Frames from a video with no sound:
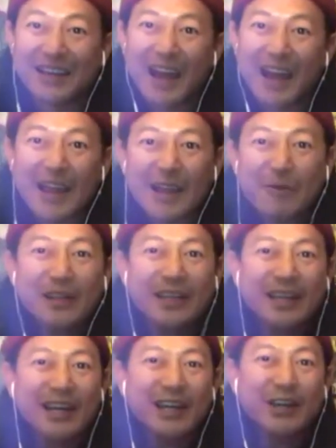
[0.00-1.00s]
And they would
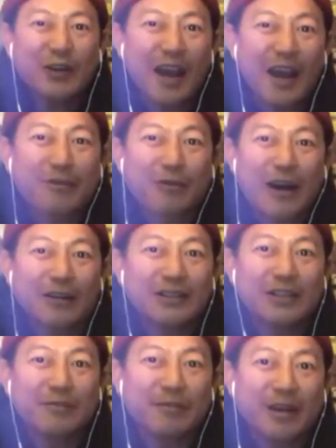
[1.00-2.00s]
kick your name around
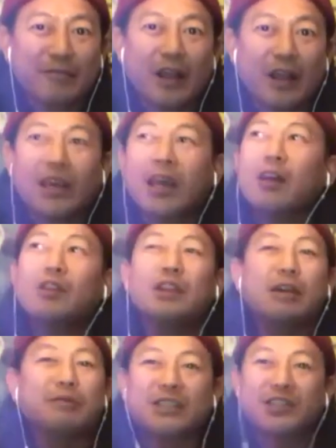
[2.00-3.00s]
to me and be like,
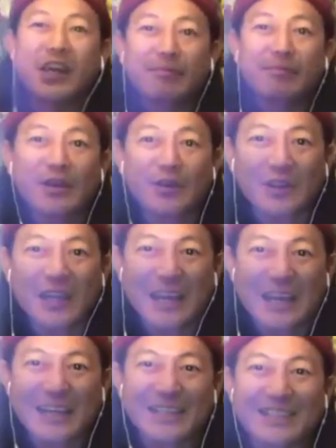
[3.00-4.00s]
they would send me your
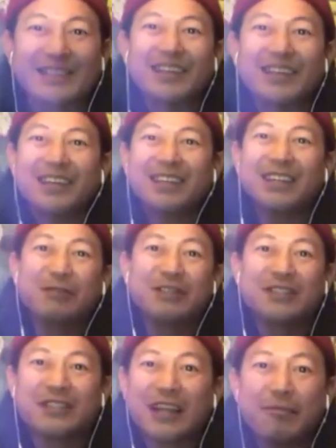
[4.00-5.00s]
links. They would
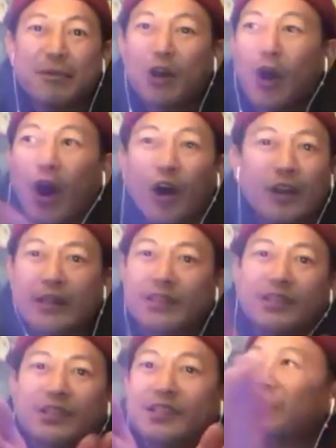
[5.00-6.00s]
send me
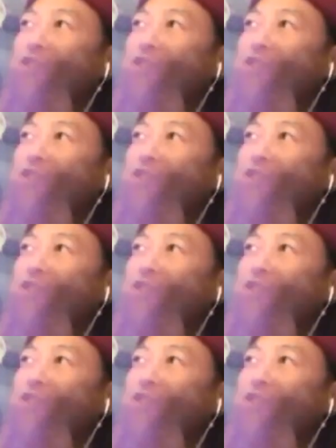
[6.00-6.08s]
this is